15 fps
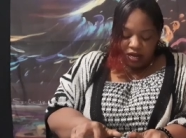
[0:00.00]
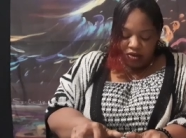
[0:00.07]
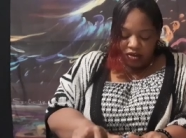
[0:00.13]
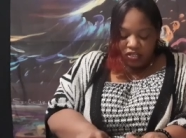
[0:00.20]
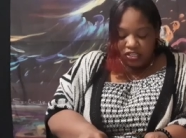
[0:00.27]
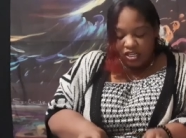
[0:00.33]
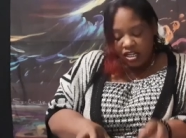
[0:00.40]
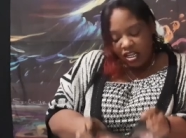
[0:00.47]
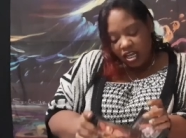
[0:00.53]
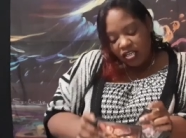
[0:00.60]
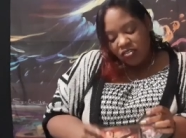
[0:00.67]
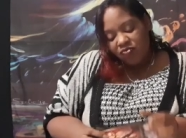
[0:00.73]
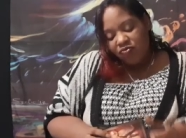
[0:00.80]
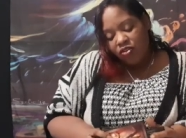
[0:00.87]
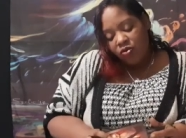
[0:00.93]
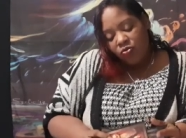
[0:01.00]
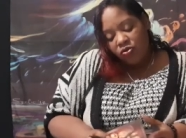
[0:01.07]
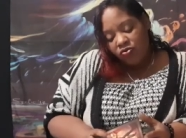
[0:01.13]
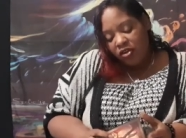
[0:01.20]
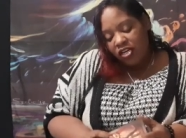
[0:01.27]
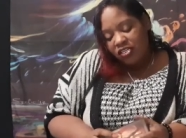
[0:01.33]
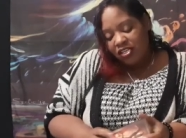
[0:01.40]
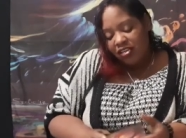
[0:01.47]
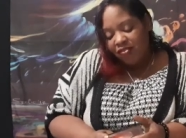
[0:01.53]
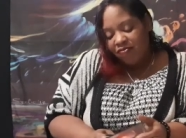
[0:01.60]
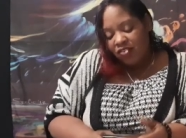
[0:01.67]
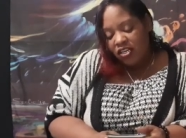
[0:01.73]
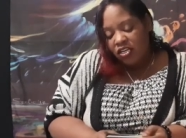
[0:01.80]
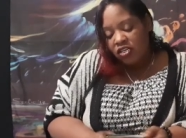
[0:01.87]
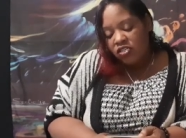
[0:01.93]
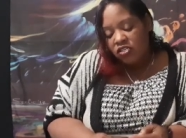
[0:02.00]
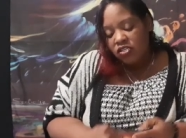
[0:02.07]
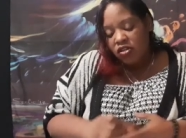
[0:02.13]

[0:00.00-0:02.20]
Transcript: Aries Collector, Sun, Rising, Venus